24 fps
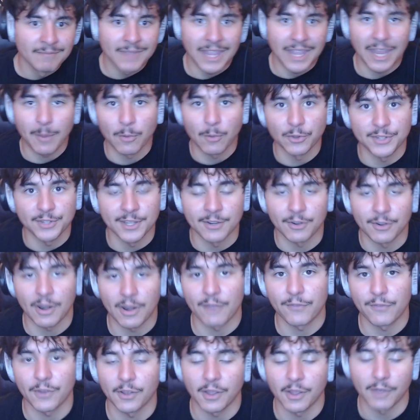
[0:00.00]
Ableton
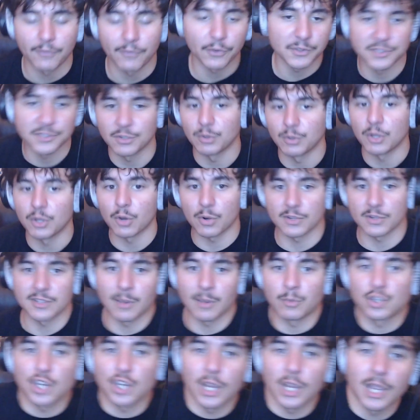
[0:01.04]
or FL Studio or
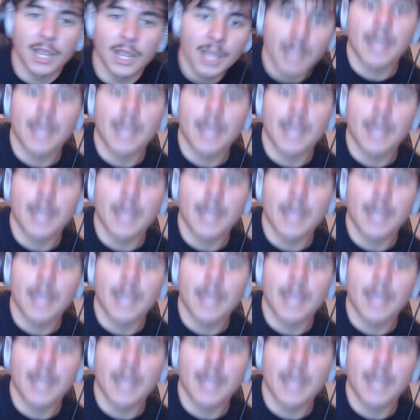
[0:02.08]
some shit,